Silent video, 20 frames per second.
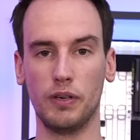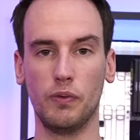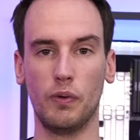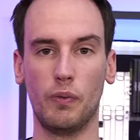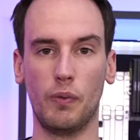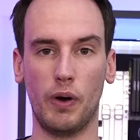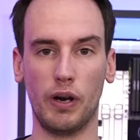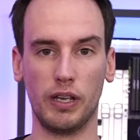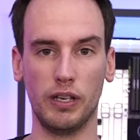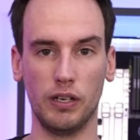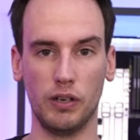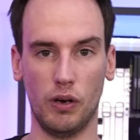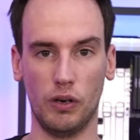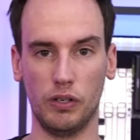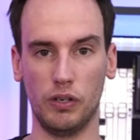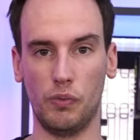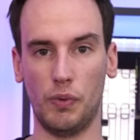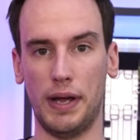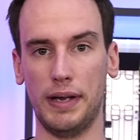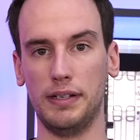we're working
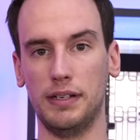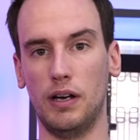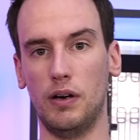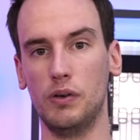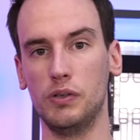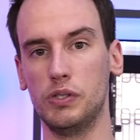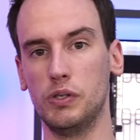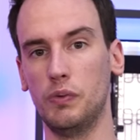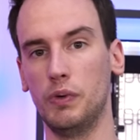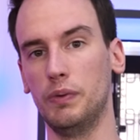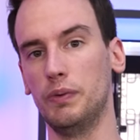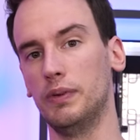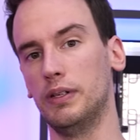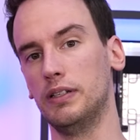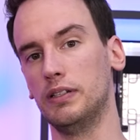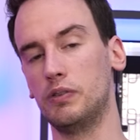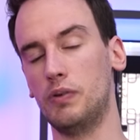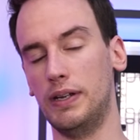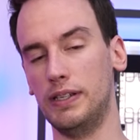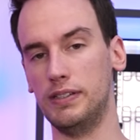on right now. So we
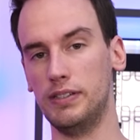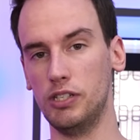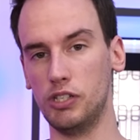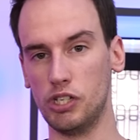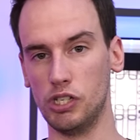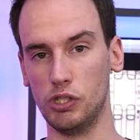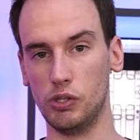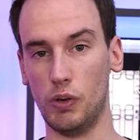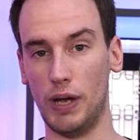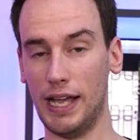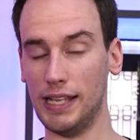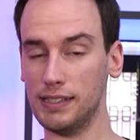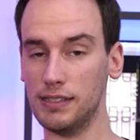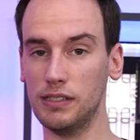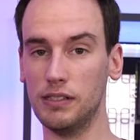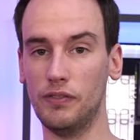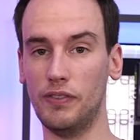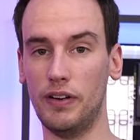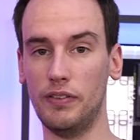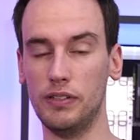will transition to
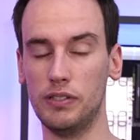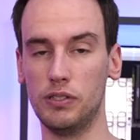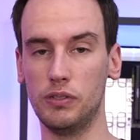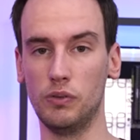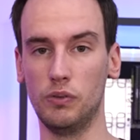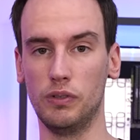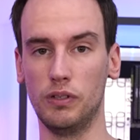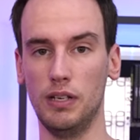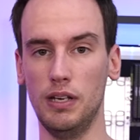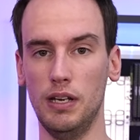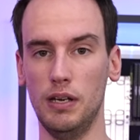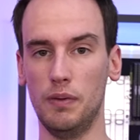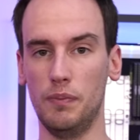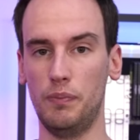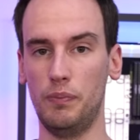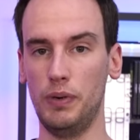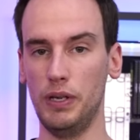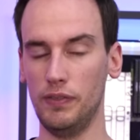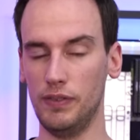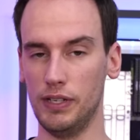Hetzner very soon.
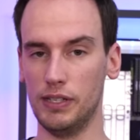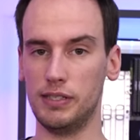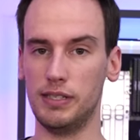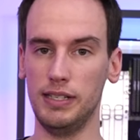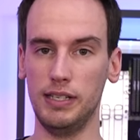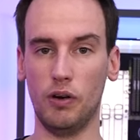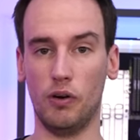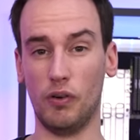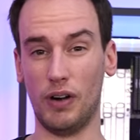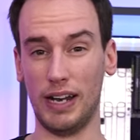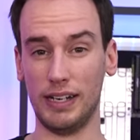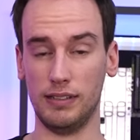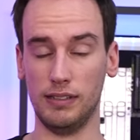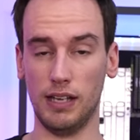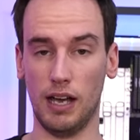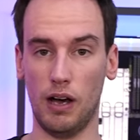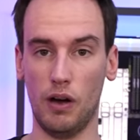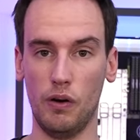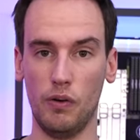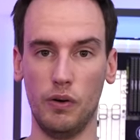Previously, or right
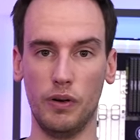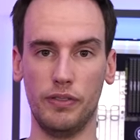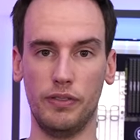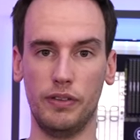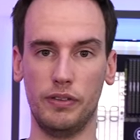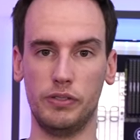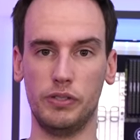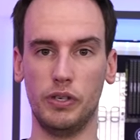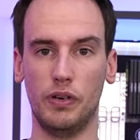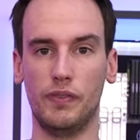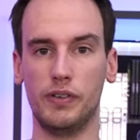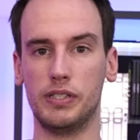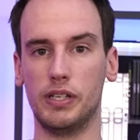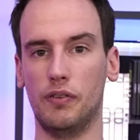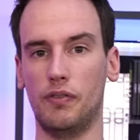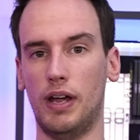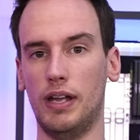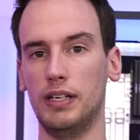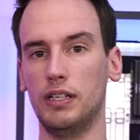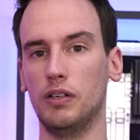now, the servers are
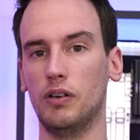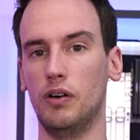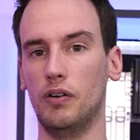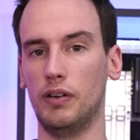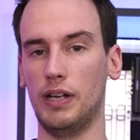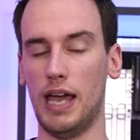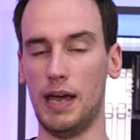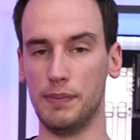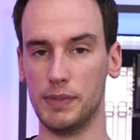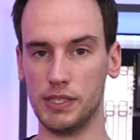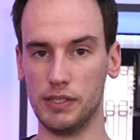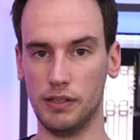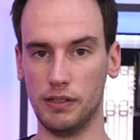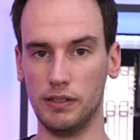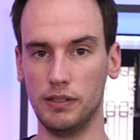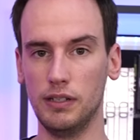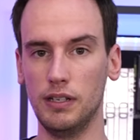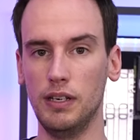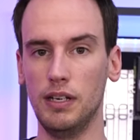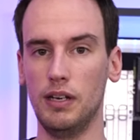running on
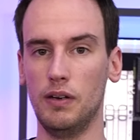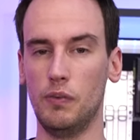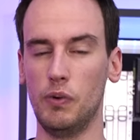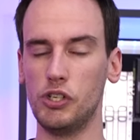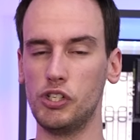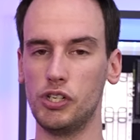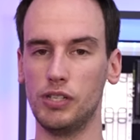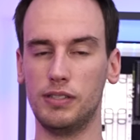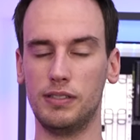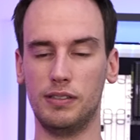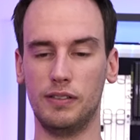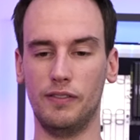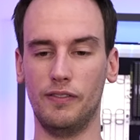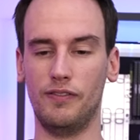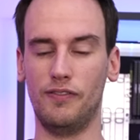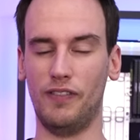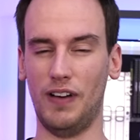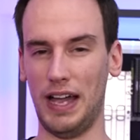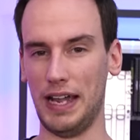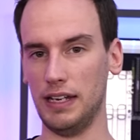Amazon, which is
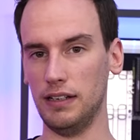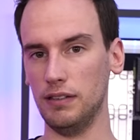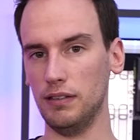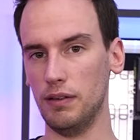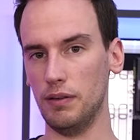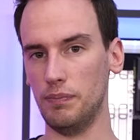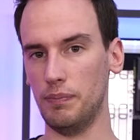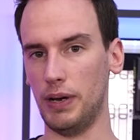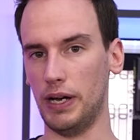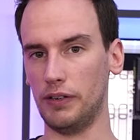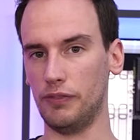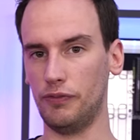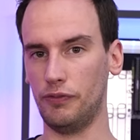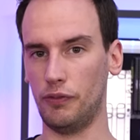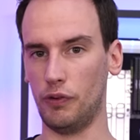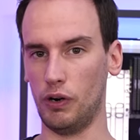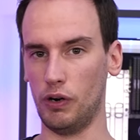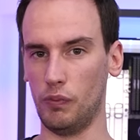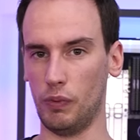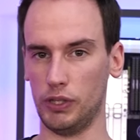fine, but
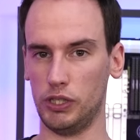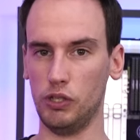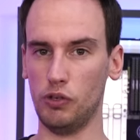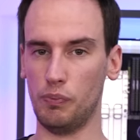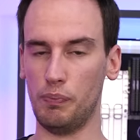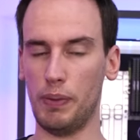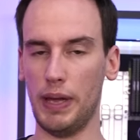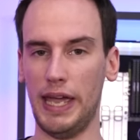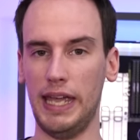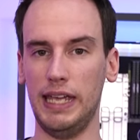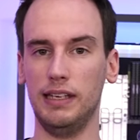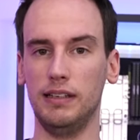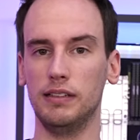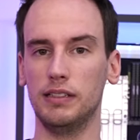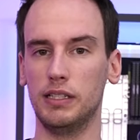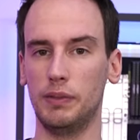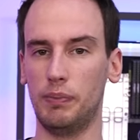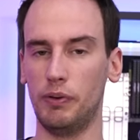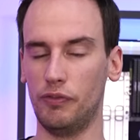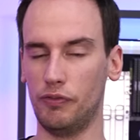for what you're paying,
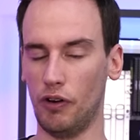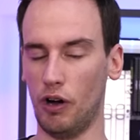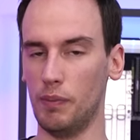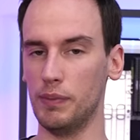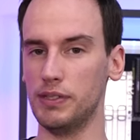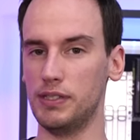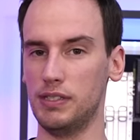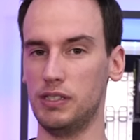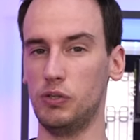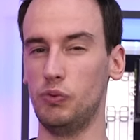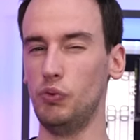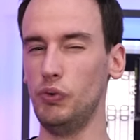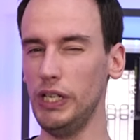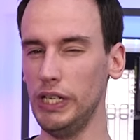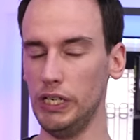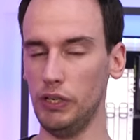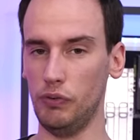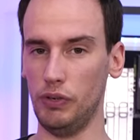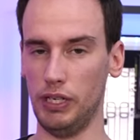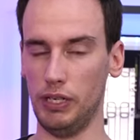the performance is
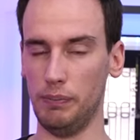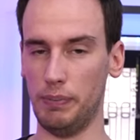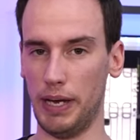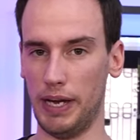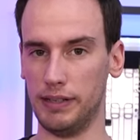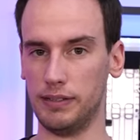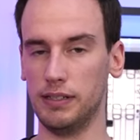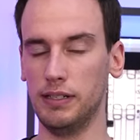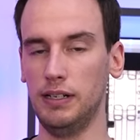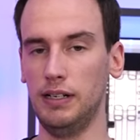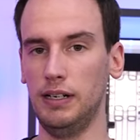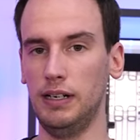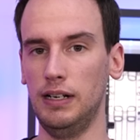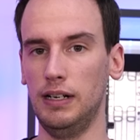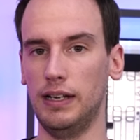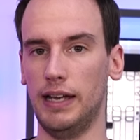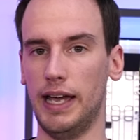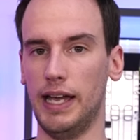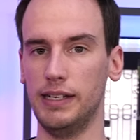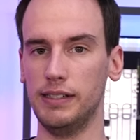really, really bad.
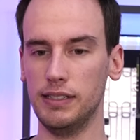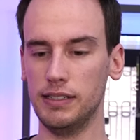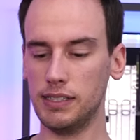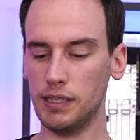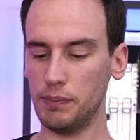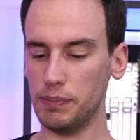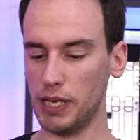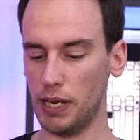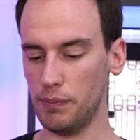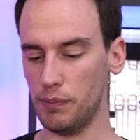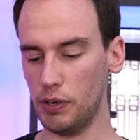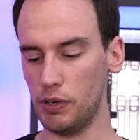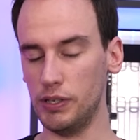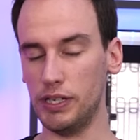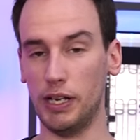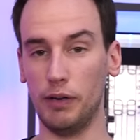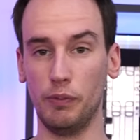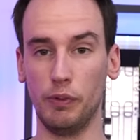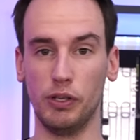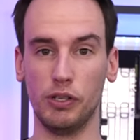And in September,
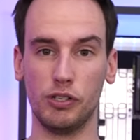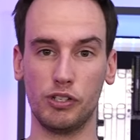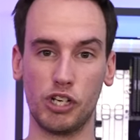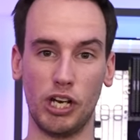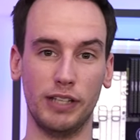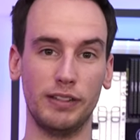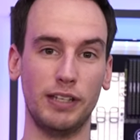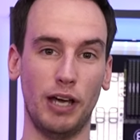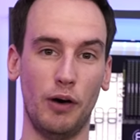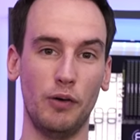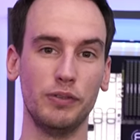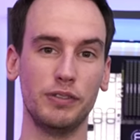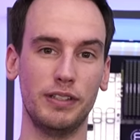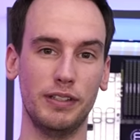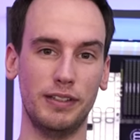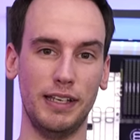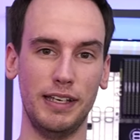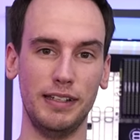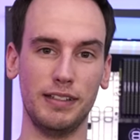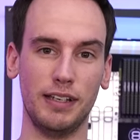they will shut down the
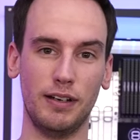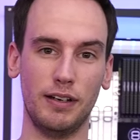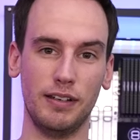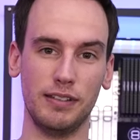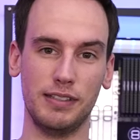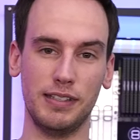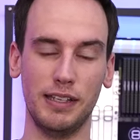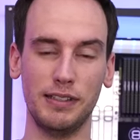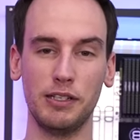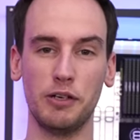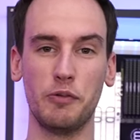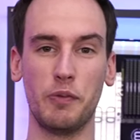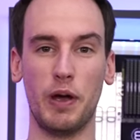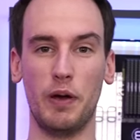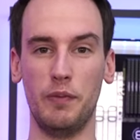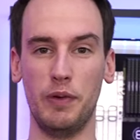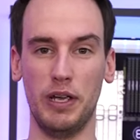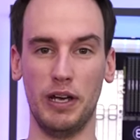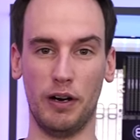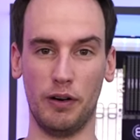data center where
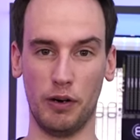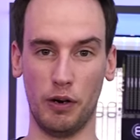we are